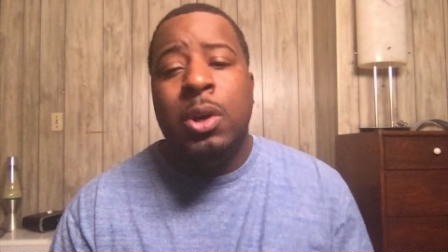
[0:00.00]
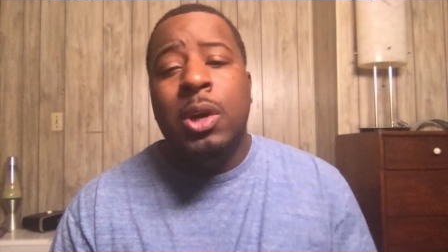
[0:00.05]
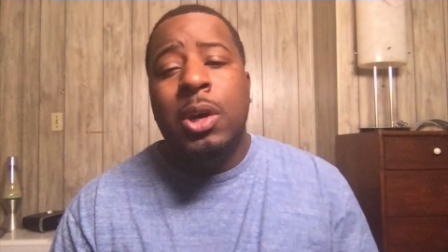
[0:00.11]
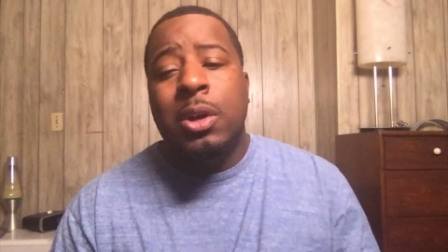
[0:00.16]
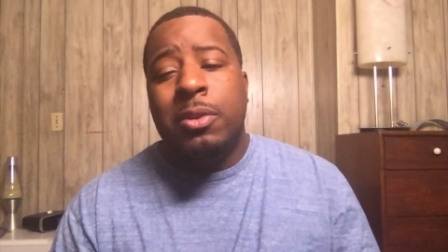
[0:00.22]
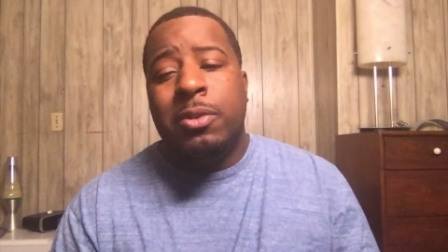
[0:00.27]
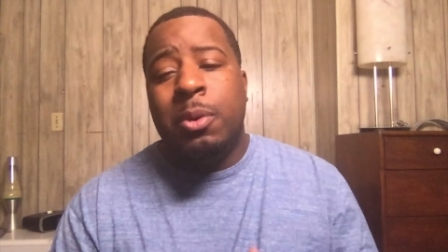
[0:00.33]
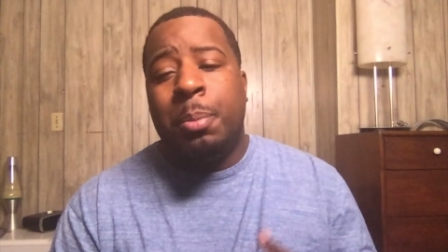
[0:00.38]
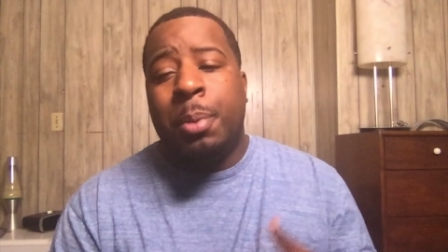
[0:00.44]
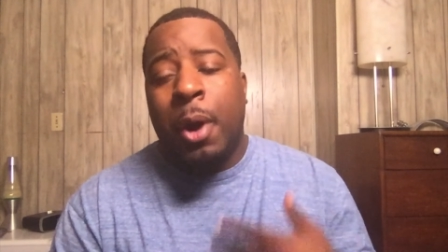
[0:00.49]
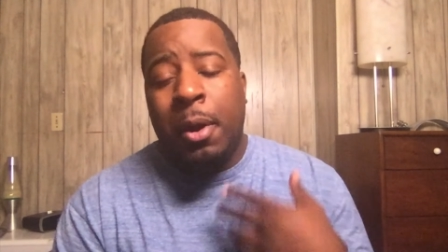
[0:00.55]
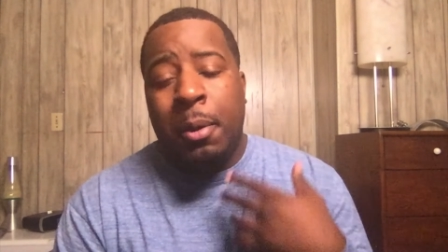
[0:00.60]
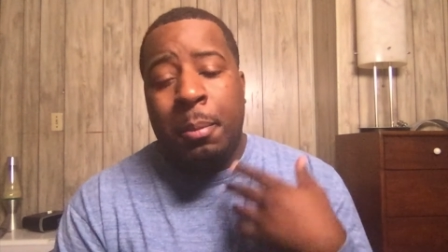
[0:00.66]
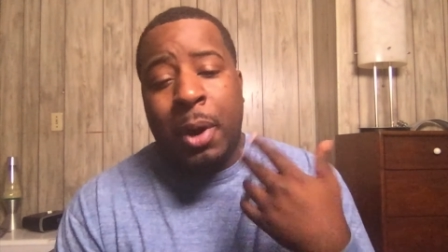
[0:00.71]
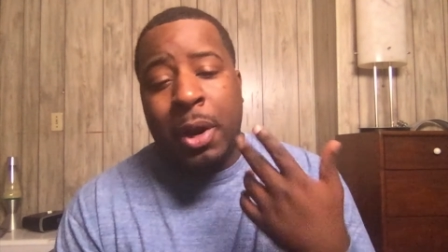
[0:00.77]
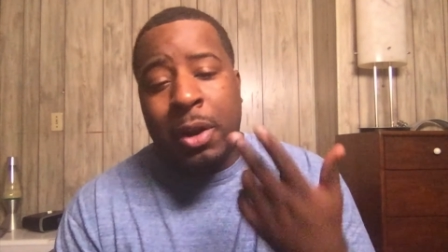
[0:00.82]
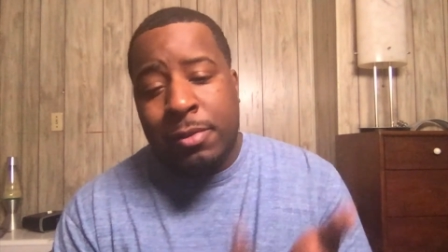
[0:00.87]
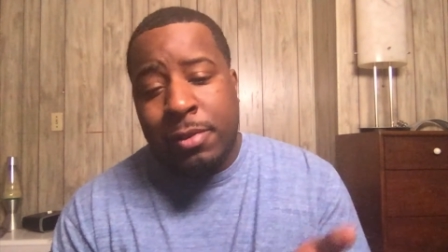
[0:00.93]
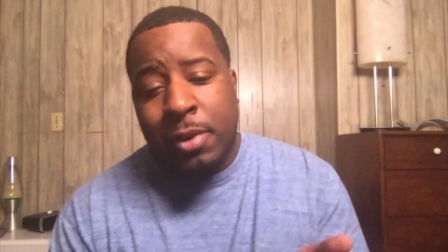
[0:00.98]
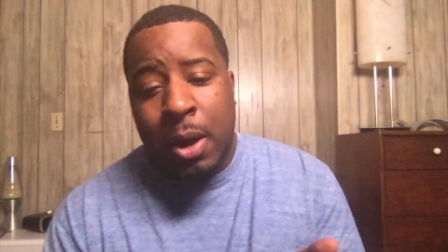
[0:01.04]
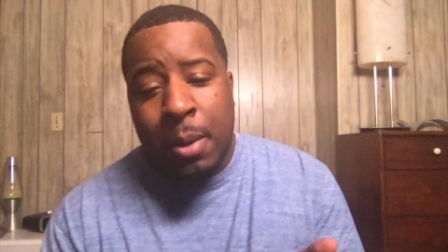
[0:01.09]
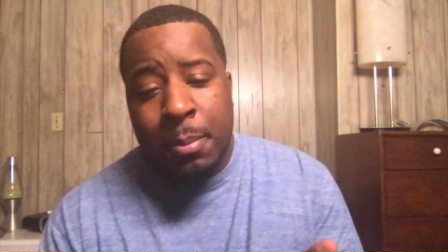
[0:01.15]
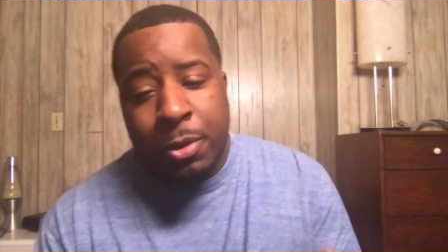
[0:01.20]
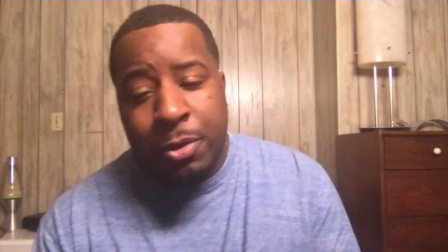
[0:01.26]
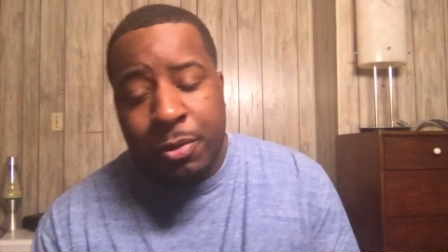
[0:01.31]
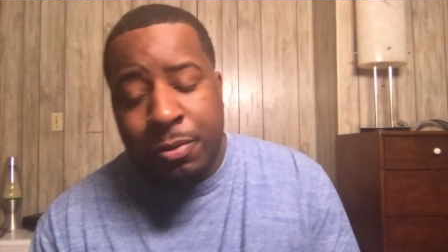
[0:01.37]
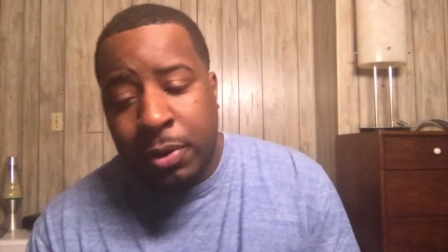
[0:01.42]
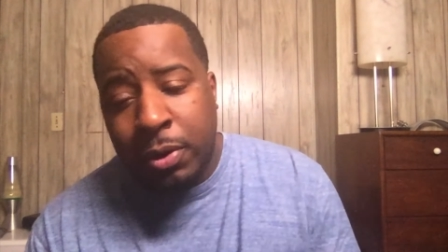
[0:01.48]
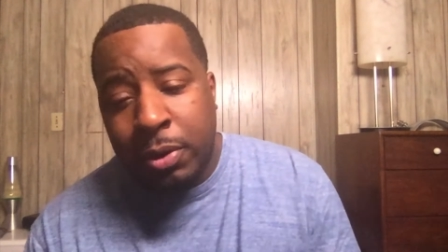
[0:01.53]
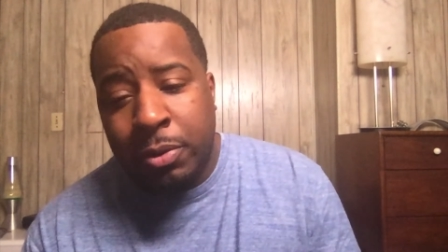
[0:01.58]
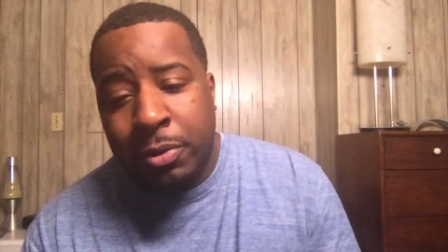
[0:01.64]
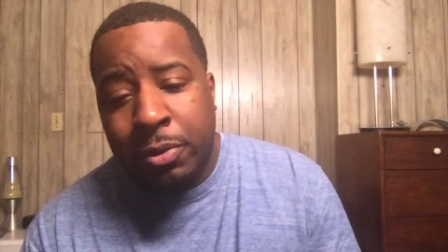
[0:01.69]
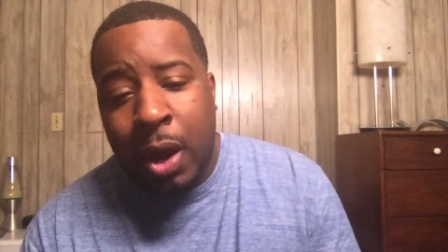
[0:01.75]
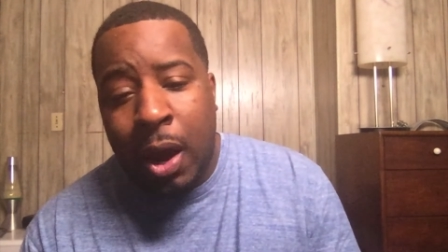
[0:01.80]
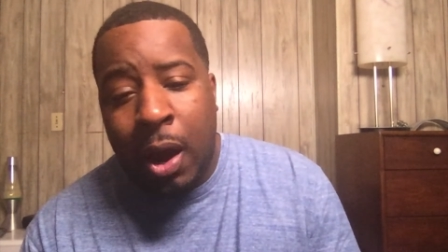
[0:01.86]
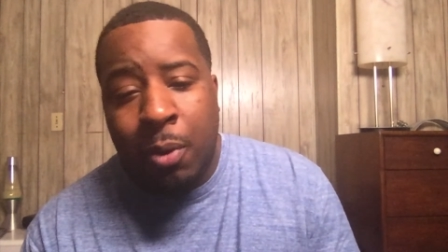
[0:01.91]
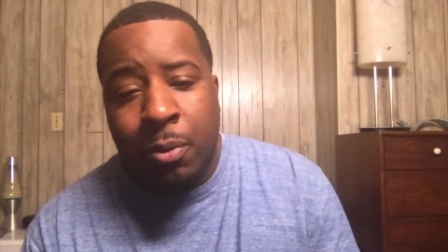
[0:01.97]
So probably by the time this video is
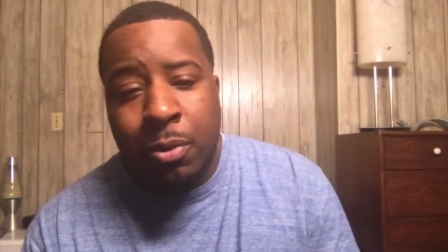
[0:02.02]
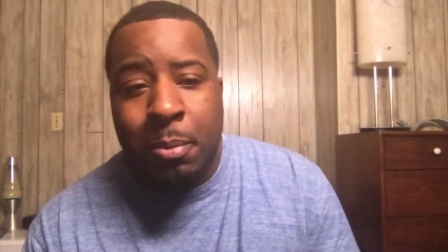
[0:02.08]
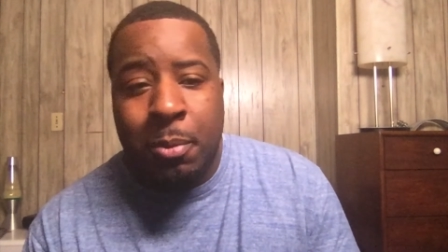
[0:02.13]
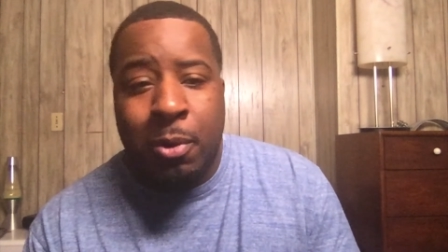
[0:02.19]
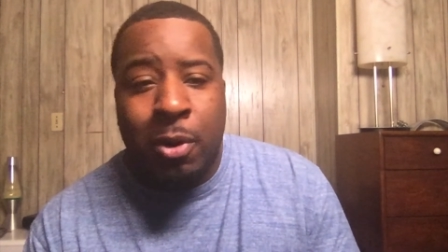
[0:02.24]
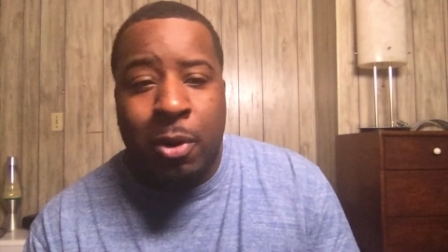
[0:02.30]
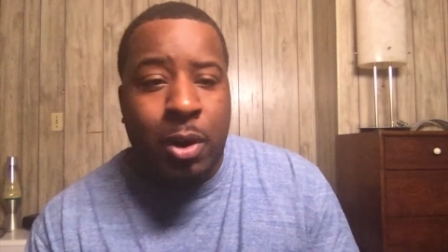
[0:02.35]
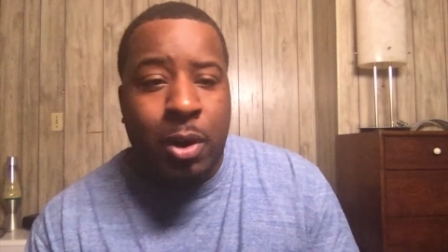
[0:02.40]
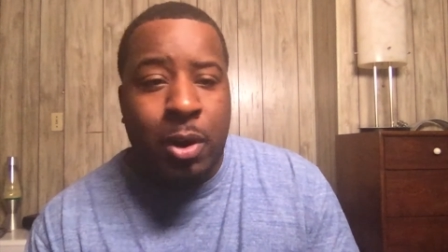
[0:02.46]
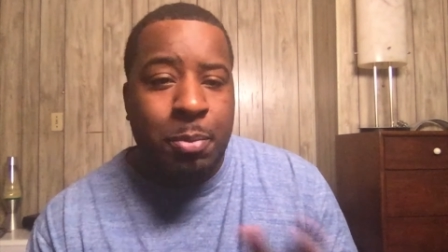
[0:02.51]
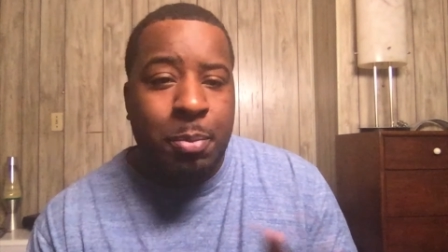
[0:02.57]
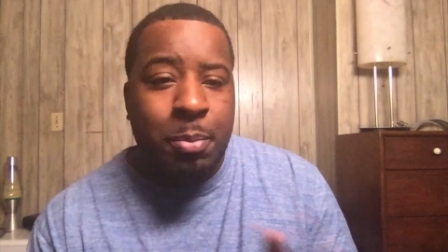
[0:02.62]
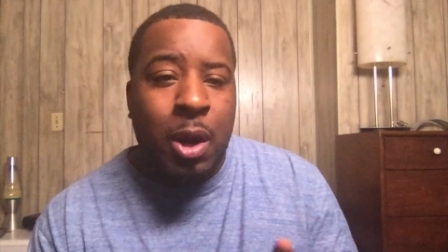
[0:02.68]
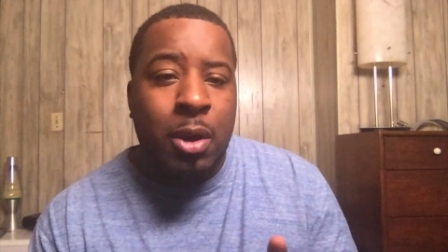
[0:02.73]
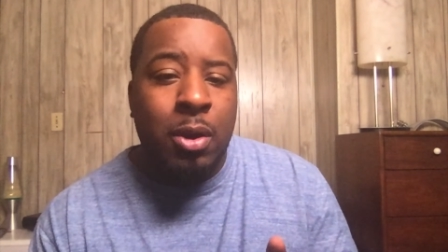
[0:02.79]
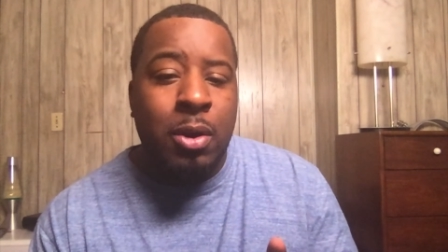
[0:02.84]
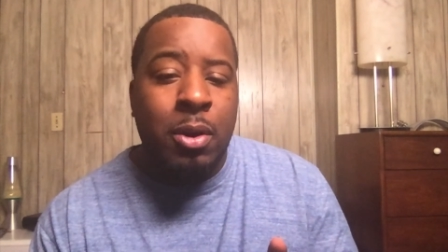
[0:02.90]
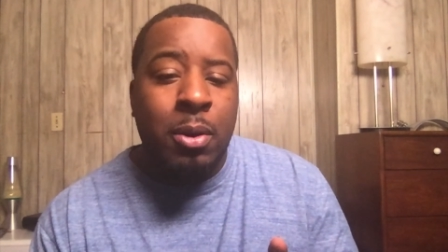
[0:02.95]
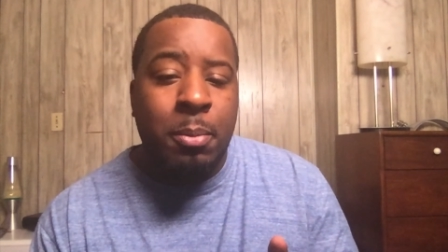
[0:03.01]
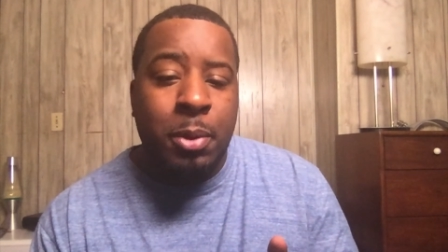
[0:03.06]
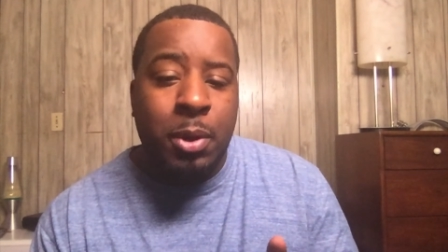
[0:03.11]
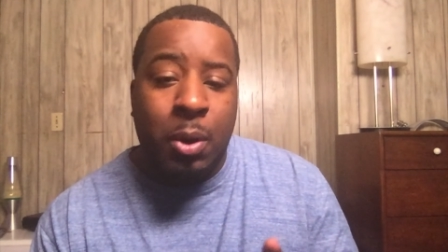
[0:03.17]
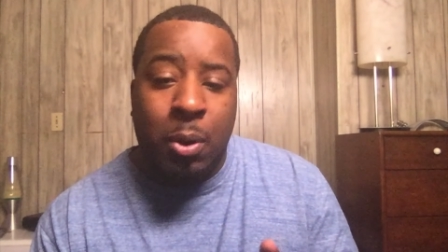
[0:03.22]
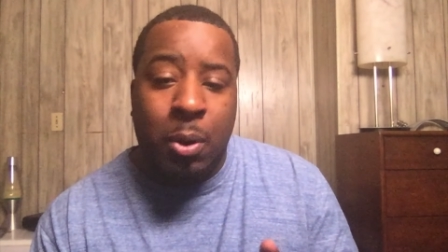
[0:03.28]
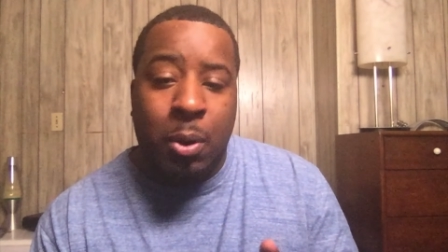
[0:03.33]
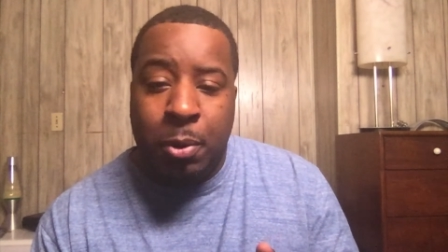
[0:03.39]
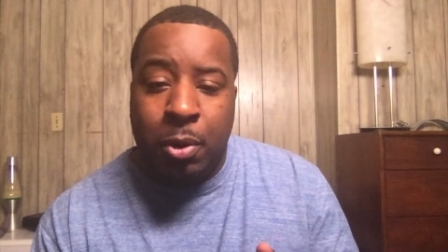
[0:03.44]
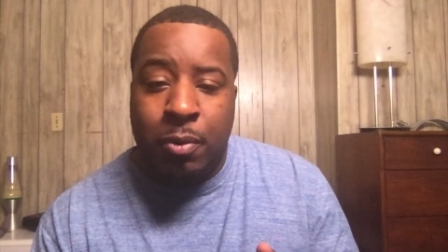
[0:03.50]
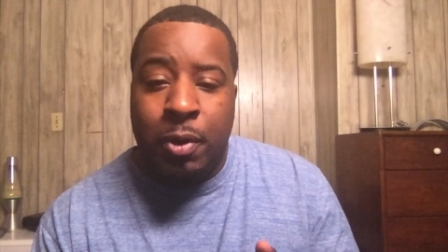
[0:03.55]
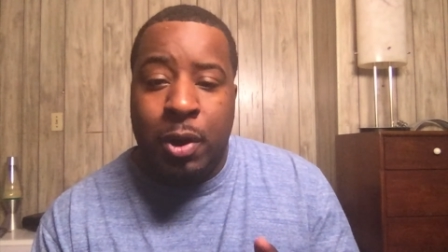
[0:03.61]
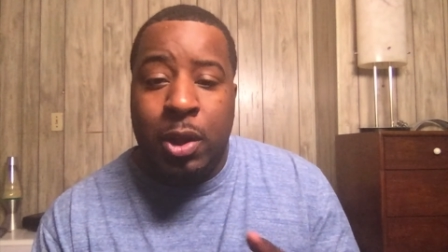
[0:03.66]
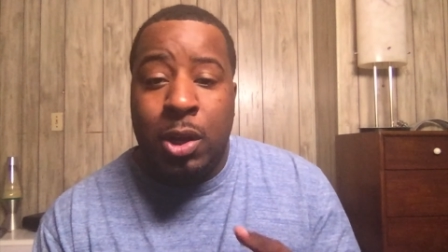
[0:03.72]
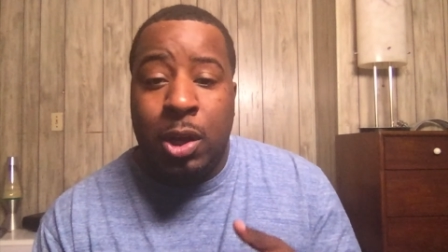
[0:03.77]
out, the market is probably going to be open already,